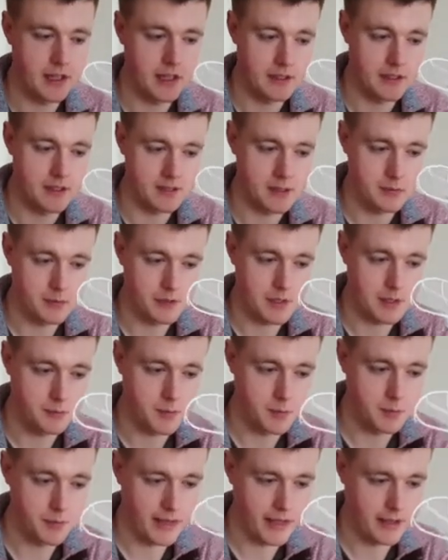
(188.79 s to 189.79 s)
You simply
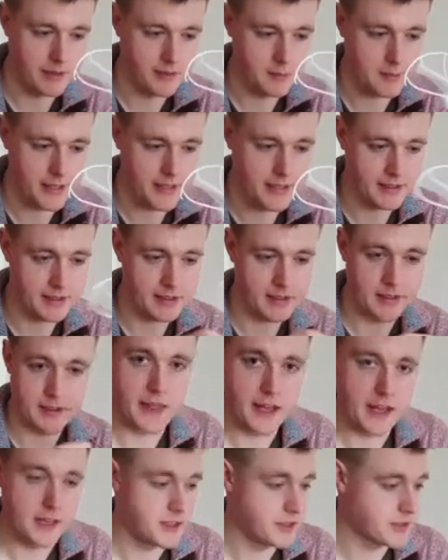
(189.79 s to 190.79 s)
pop it out the back
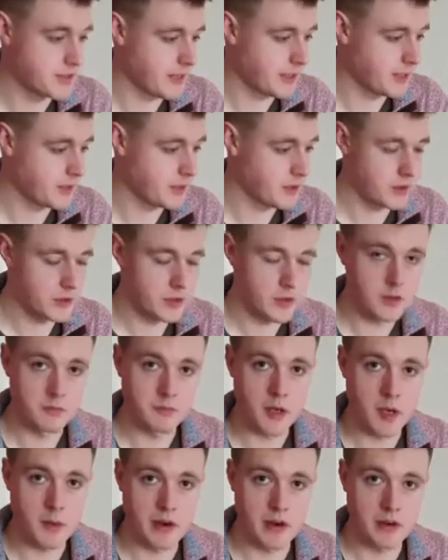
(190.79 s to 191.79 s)
and you take your
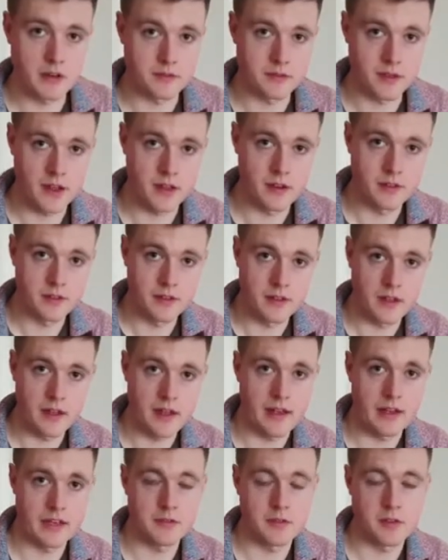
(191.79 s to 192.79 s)
mobile phone,
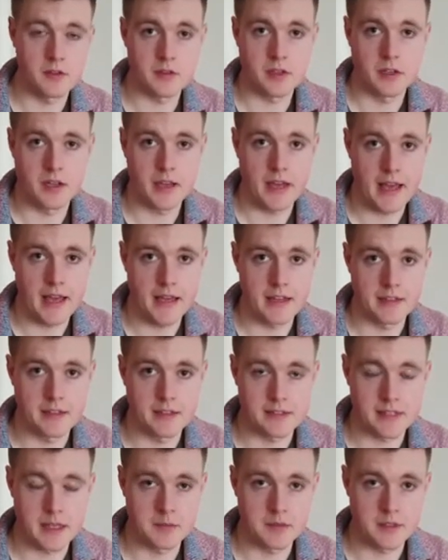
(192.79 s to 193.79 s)
and if you've got a
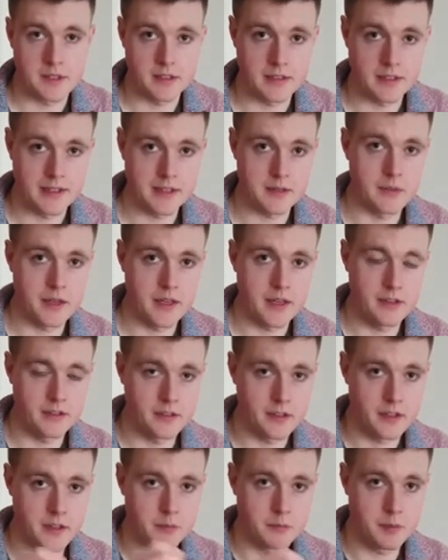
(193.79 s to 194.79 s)
Samsung like me,
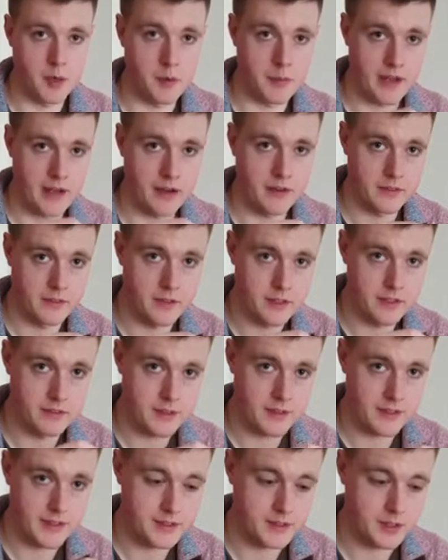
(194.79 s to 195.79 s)
you can pop out the
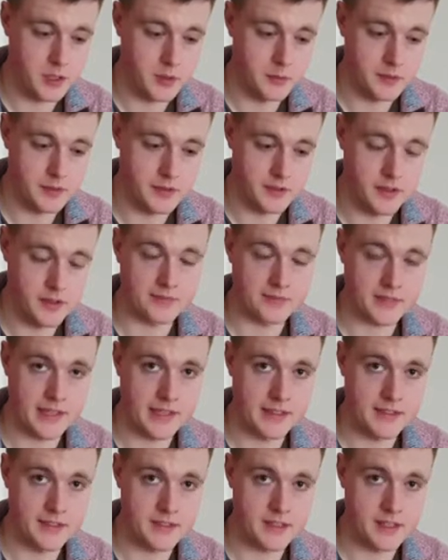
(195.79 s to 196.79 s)
very top
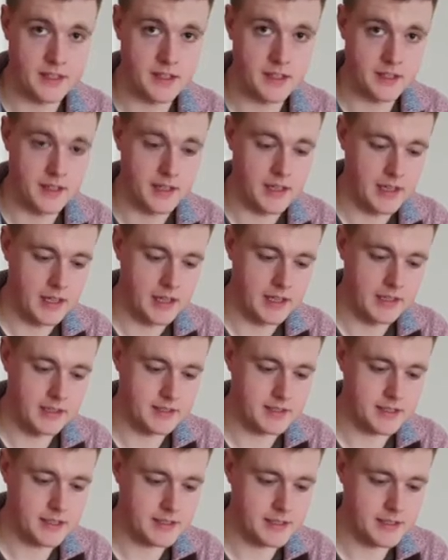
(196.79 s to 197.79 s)
insert. And there's
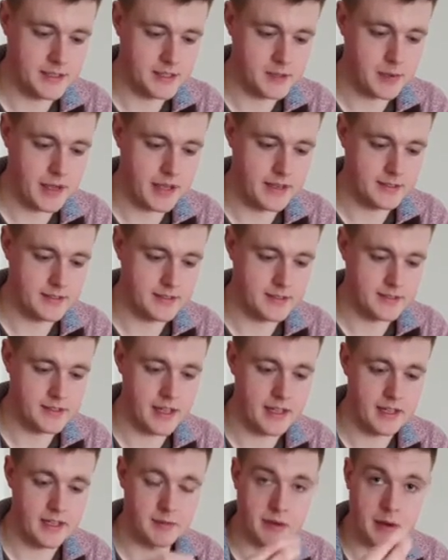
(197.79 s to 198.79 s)
actually a space to
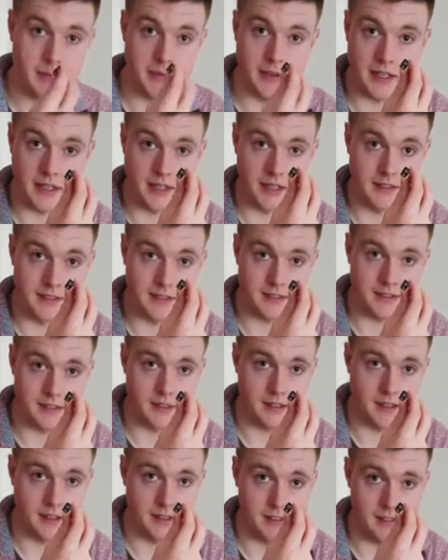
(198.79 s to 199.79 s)
take a memory card this
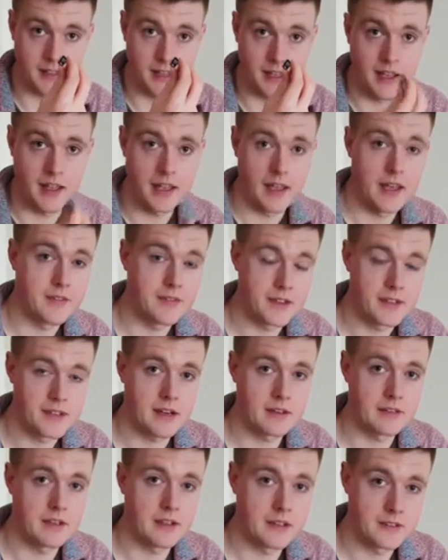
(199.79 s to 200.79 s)
size. If you
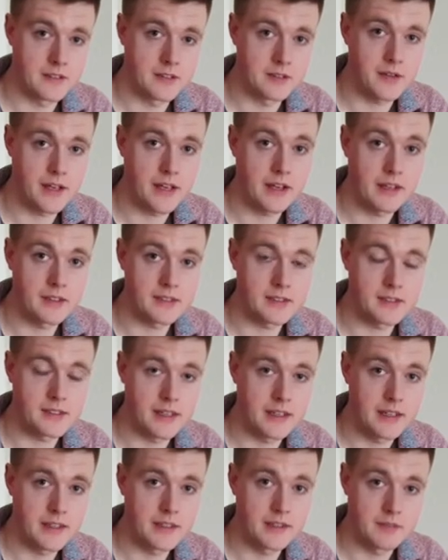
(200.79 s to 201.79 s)
download the
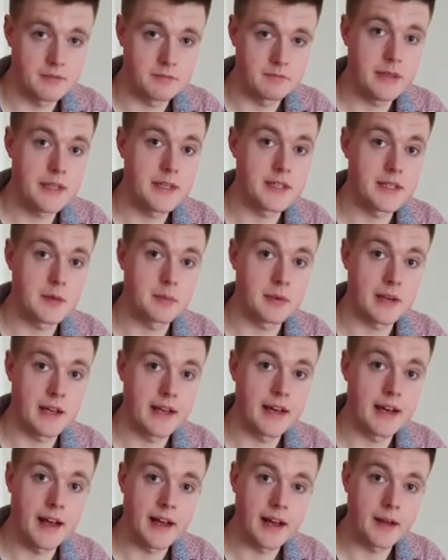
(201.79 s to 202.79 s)
VLC Media
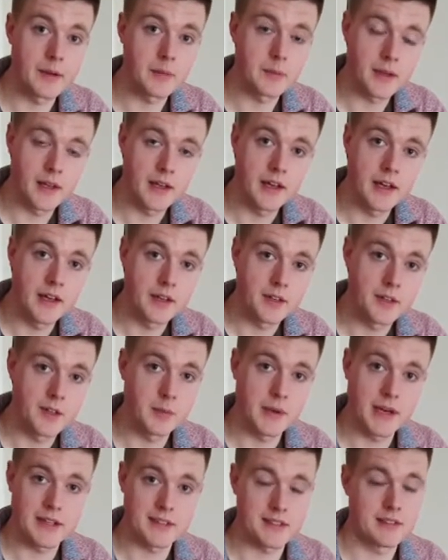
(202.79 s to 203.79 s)
Player app, you'll
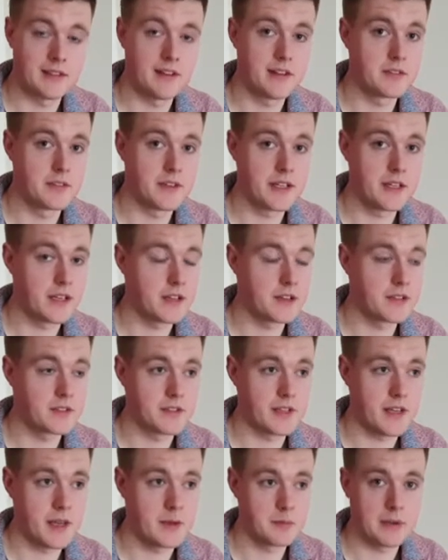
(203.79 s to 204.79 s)
be able to load videos
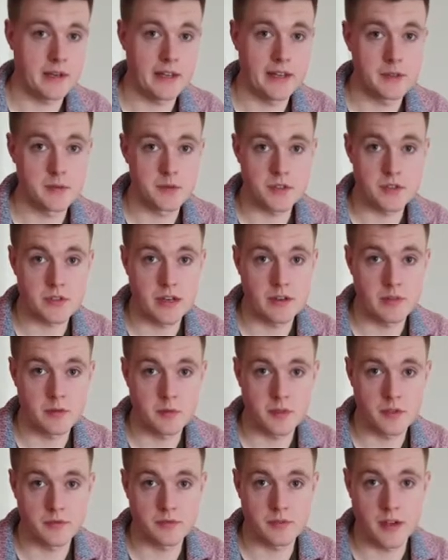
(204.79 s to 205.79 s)
and play them straight from
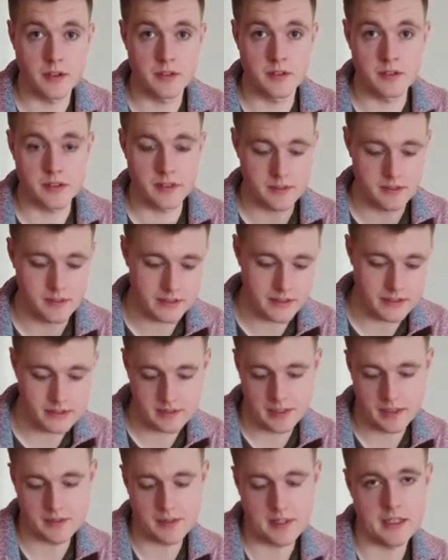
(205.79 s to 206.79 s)
your phone, so there's no need
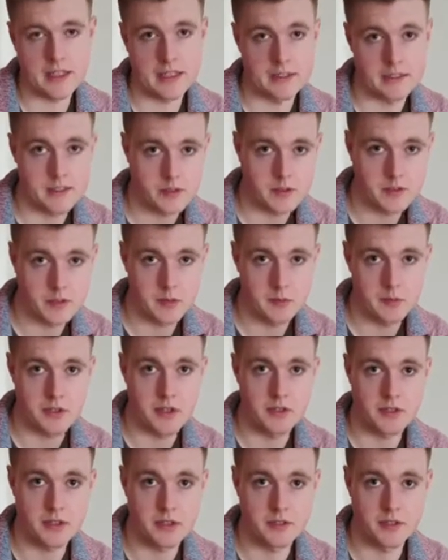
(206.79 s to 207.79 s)
to even connect this to a
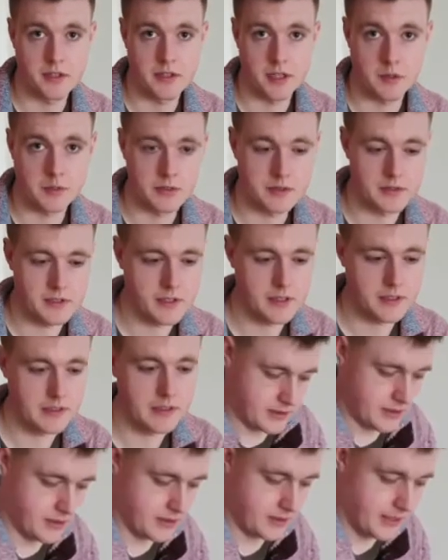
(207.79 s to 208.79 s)
computer if you don't want to.
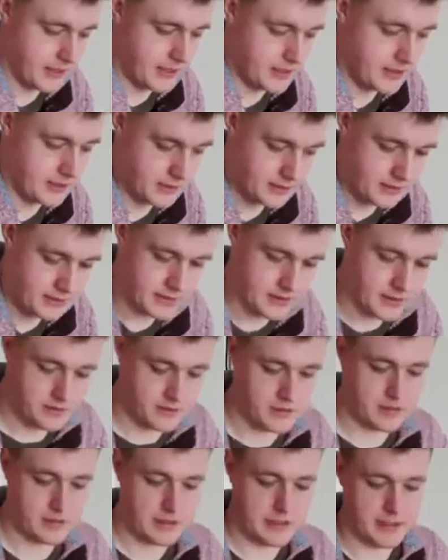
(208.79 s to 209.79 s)
Okay, so
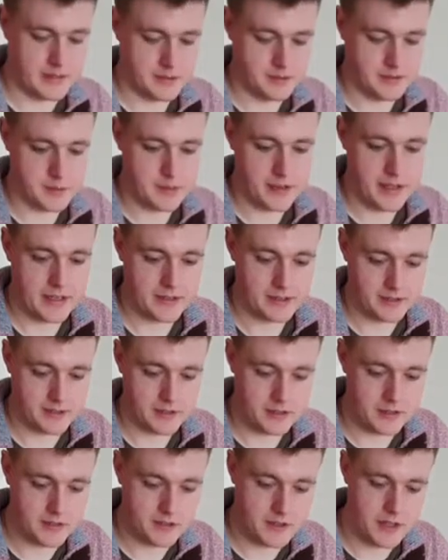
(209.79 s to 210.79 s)
just clear some space,
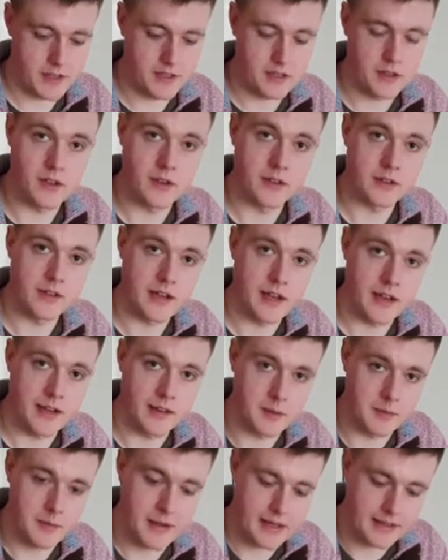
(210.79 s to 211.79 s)
you turn it on at
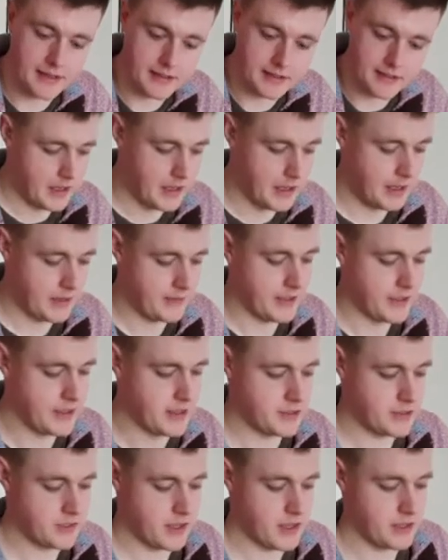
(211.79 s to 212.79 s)
the back, and then
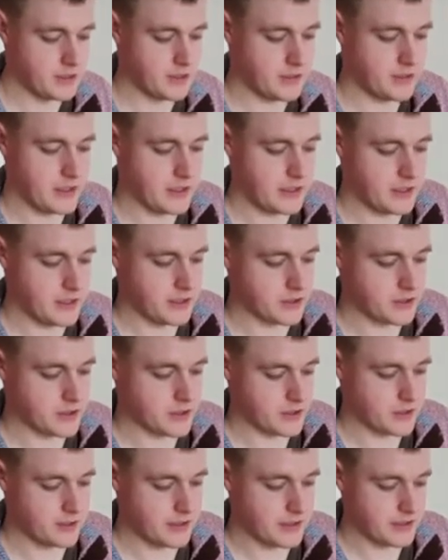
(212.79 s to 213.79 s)
you turn on the
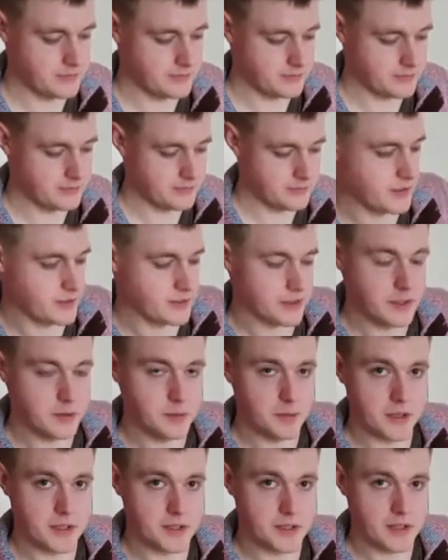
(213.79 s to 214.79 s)
controller. So you
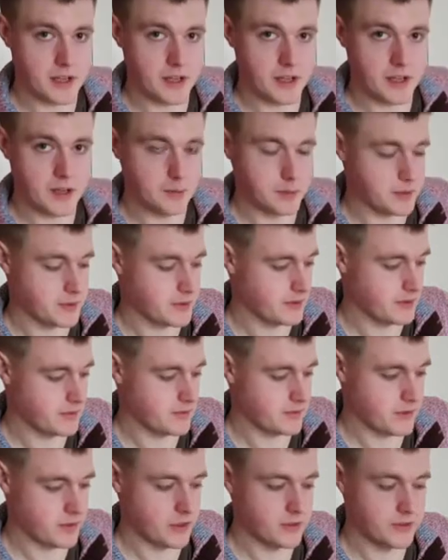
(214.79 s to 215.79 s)
push up
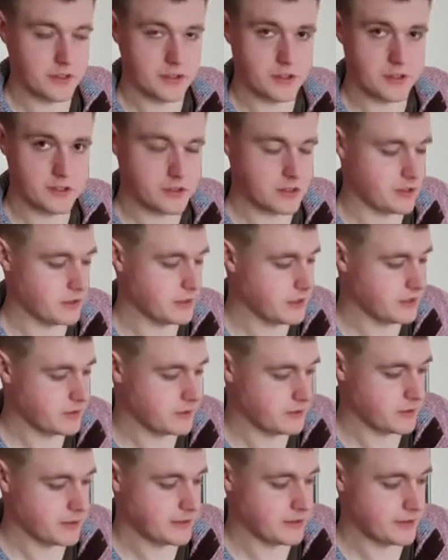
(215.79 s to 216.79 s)
on the controller
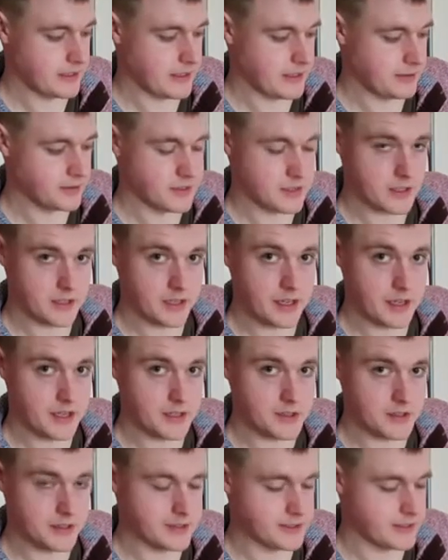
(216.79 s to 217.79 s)
with the left
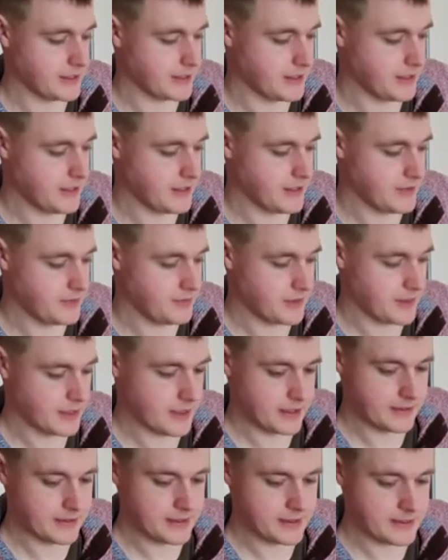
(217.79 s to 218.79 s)
joystick here,
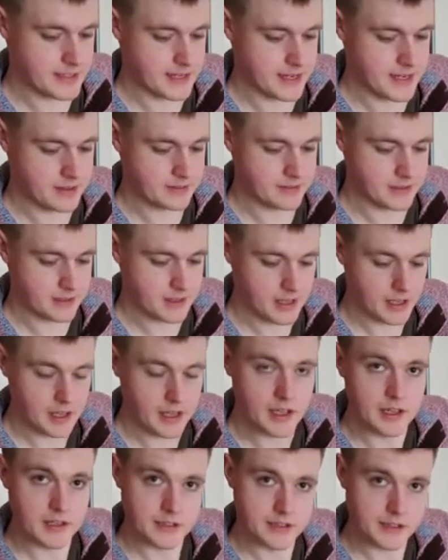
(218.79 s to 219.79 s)
and then down.
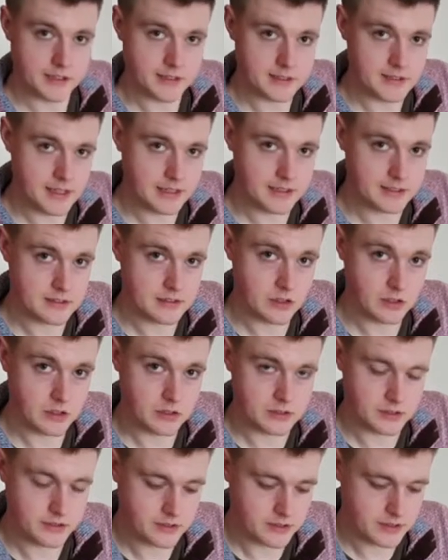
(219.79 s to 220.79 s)
You can tell it's
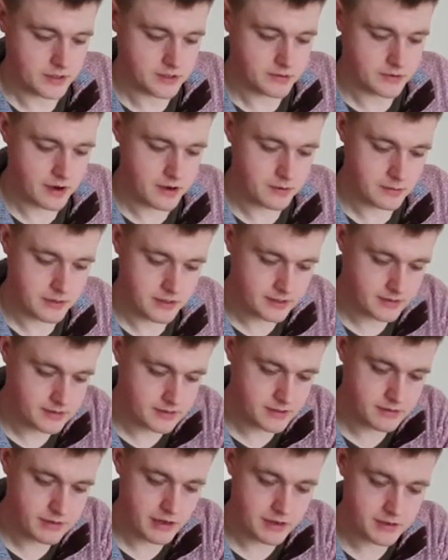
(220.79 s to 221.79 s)
locked onto the drone because the
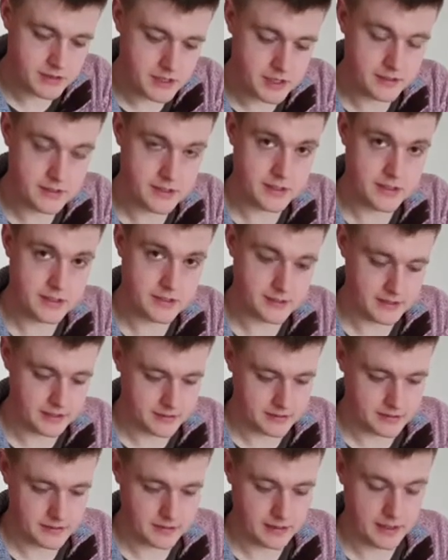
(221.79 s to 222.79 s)
drone shows a
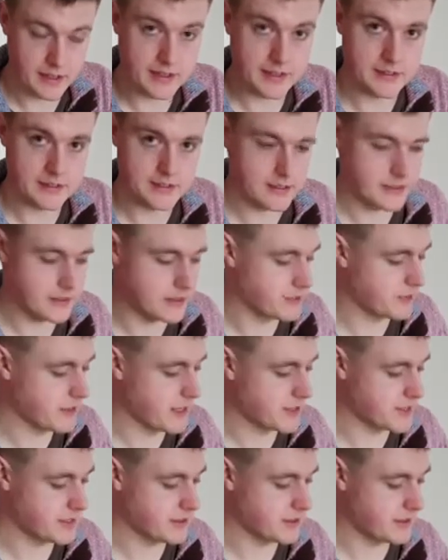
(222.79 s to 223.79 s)
consistent light instead of the
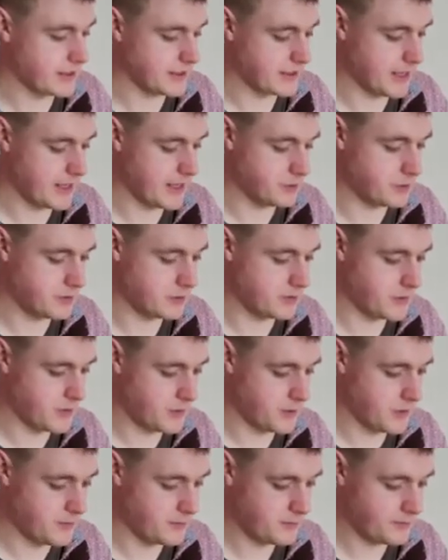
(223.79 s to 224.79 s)
flashing light it had
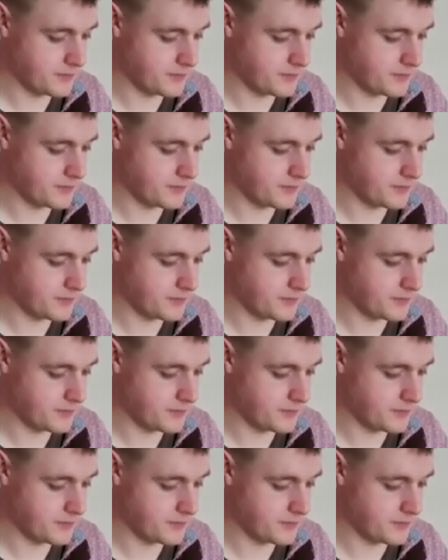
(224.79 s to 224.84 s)
before.